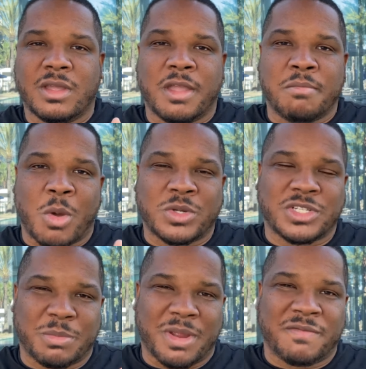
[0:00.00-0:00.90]

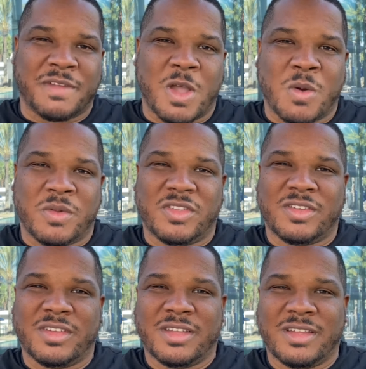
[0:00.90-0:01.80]
Emotions are being felt.
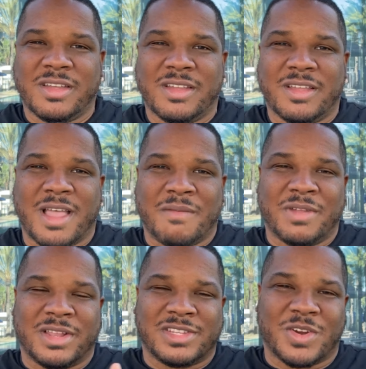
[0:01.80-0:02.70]
I'm
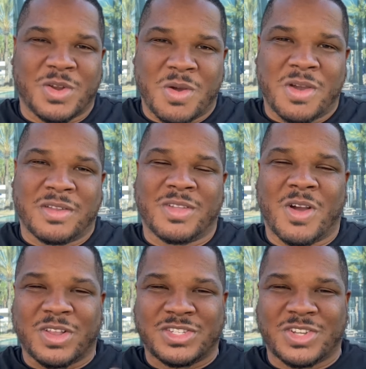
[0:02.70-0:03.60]
feeling turned on. The
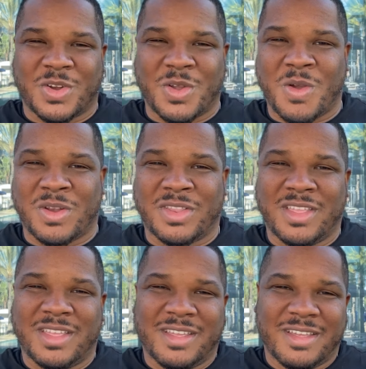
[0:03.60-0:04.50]
heart's turned on.
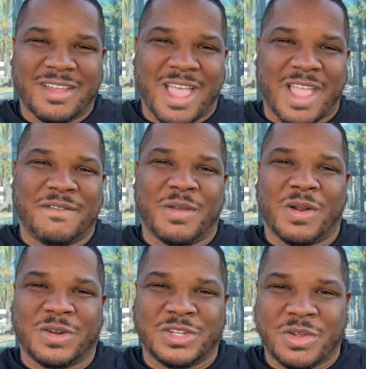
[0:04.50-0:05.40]
I can feel
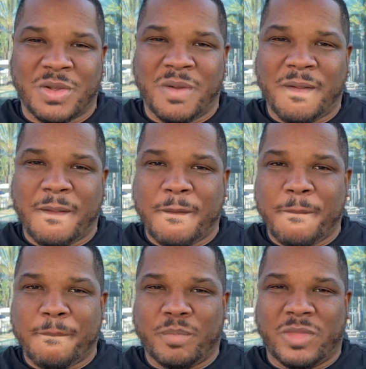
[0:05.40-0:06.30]
her too.
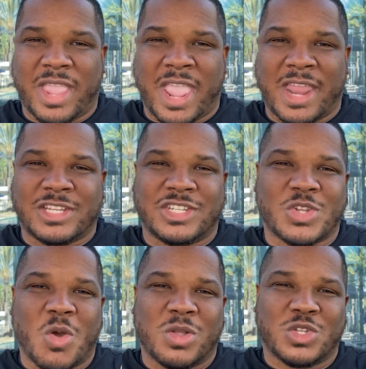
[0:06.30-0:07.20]
And it's
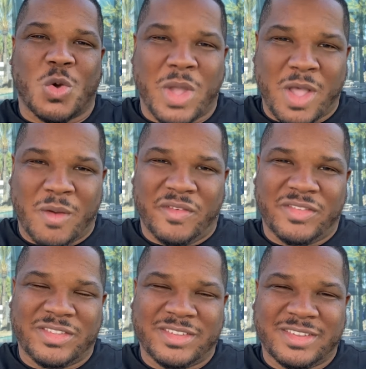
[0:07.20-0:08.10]
just going so well.
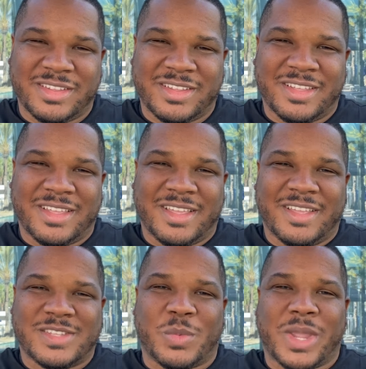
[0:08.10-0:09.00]

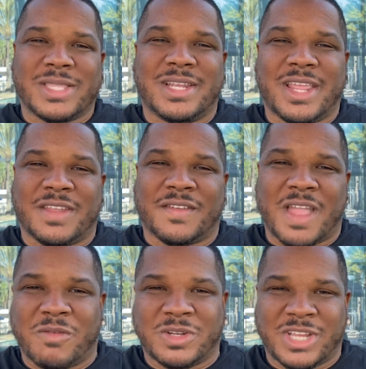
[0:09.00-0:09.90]
So we get to the end of the
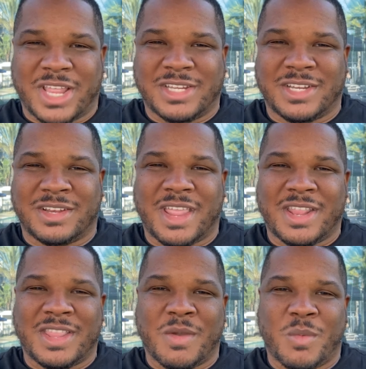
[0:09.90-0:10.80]
conversation
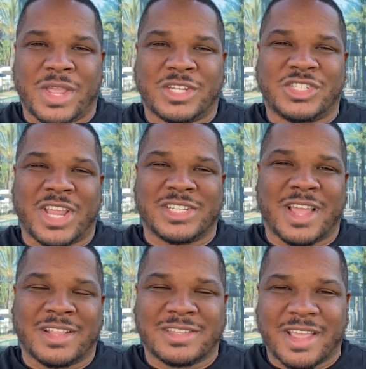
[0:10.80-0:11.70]
and then we exchange
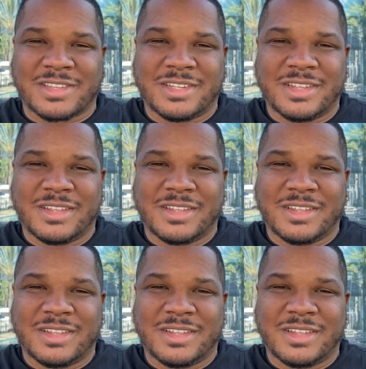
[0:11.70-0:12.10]
contacts.